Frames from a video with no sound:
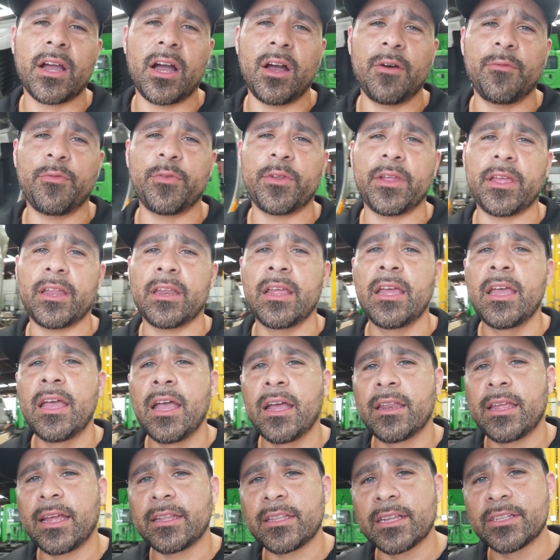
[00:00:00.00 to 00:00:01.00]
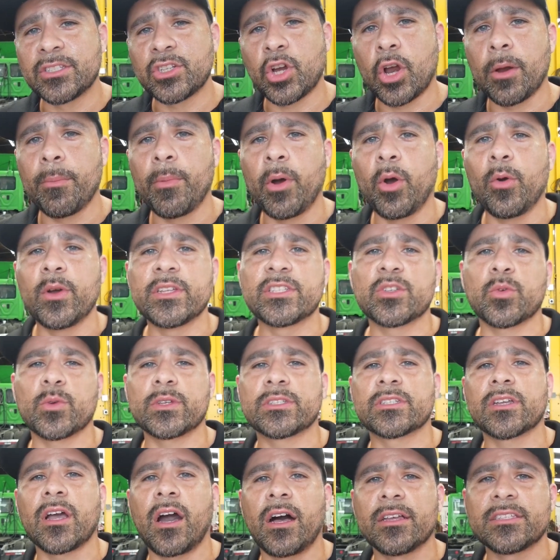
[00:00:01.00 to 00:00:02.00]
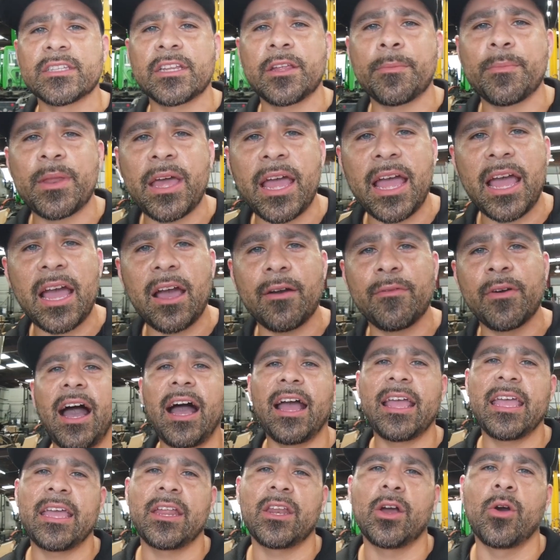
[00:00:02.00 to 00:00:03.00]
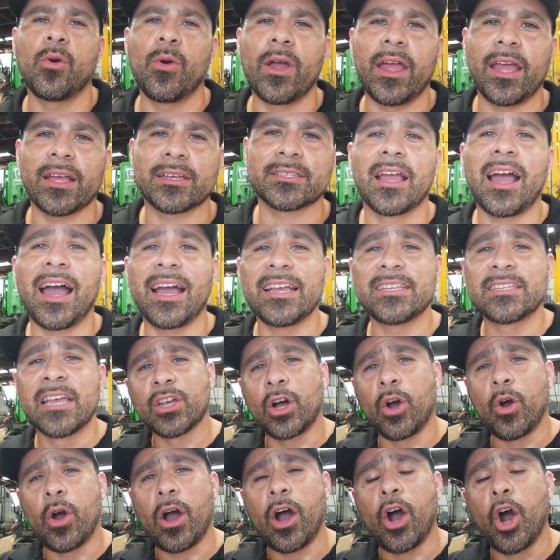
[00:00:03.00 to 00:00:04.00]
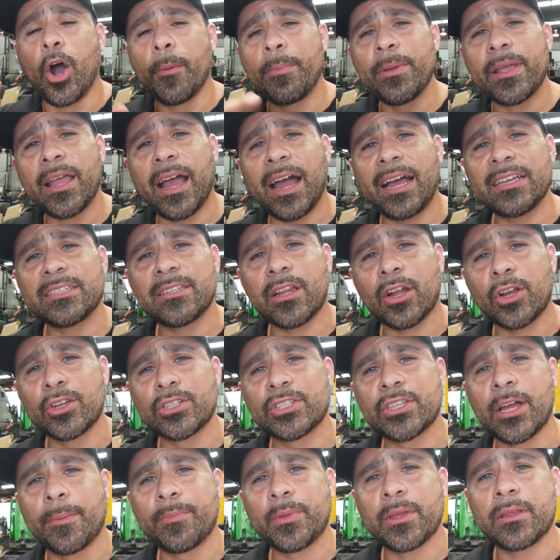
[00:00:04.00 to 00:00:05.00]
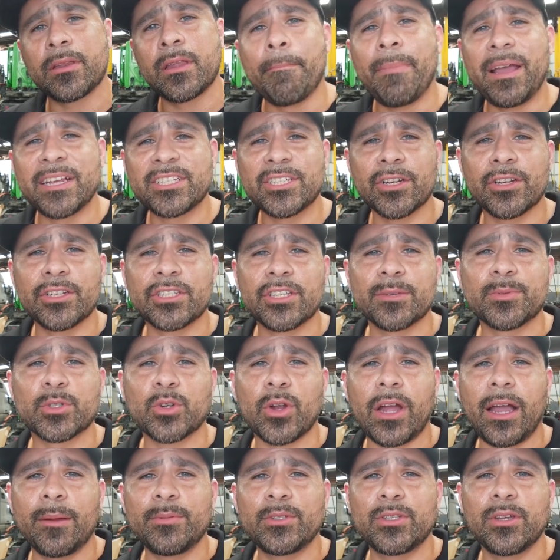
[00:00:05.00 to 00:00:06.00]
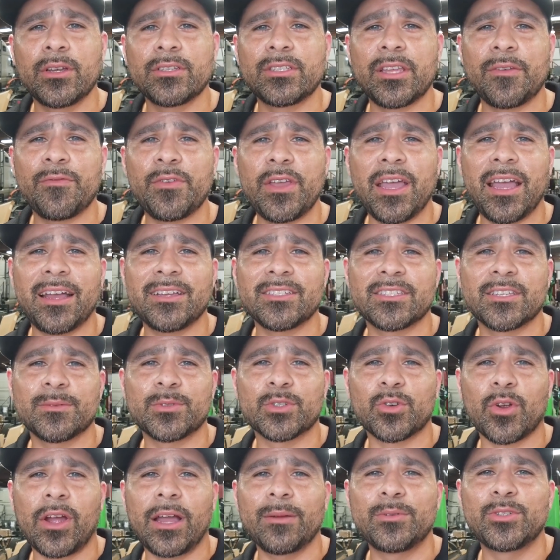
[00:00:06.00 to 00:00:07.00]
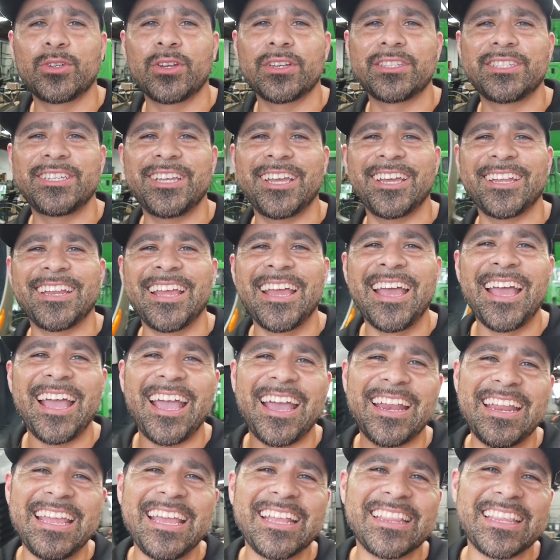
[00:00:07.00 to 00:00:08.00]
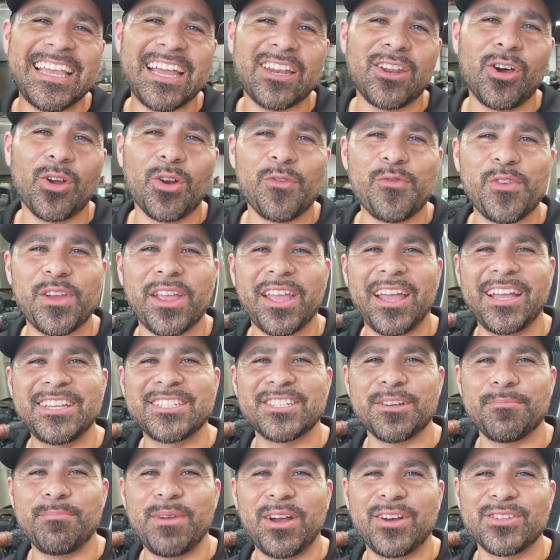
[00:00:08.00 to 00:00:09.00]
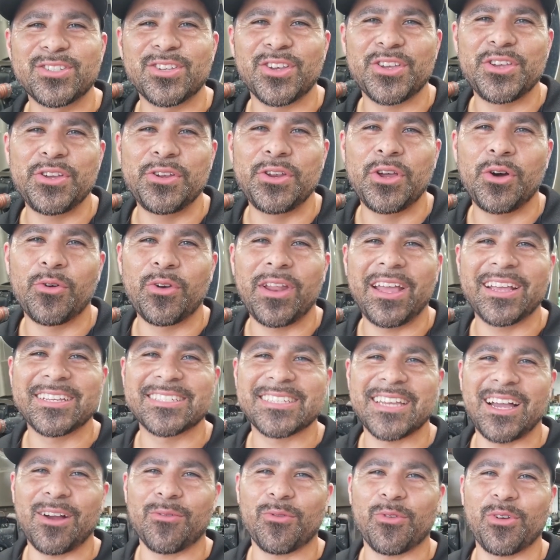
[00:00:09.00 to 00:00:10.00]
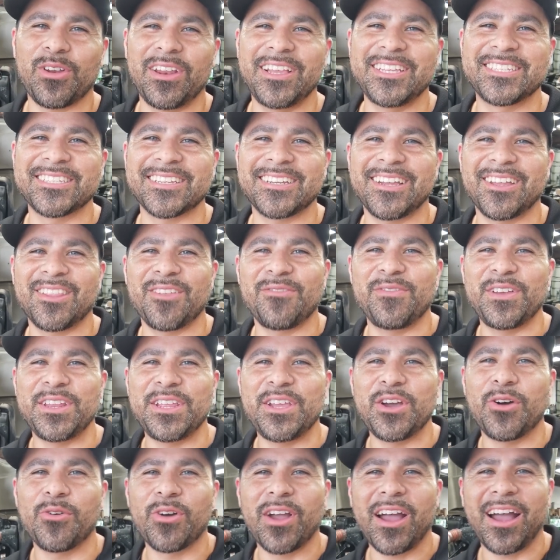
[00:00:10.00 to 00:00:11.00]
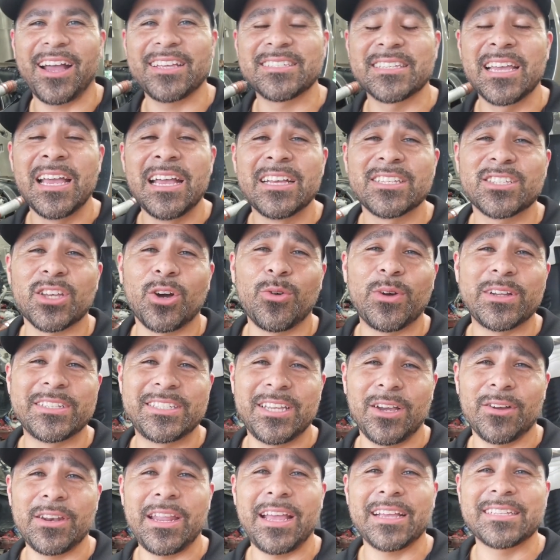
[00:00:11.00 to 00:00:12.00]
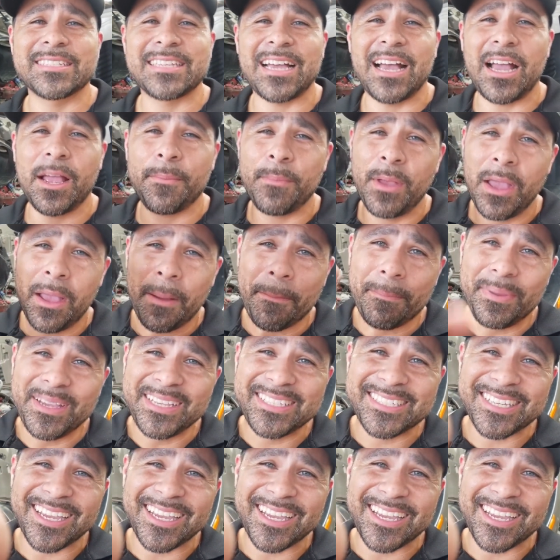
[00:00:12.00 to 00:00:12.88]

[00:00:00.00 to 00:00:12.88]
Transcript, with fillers: confident that the turbo is what's causing him to have high NOx. Guys, so I hope you guys learned something. Make sure to subscribe to us if you haven't subscribed to us yet, and hit that notification bell so you know next time we release another video, guys. So until next time, be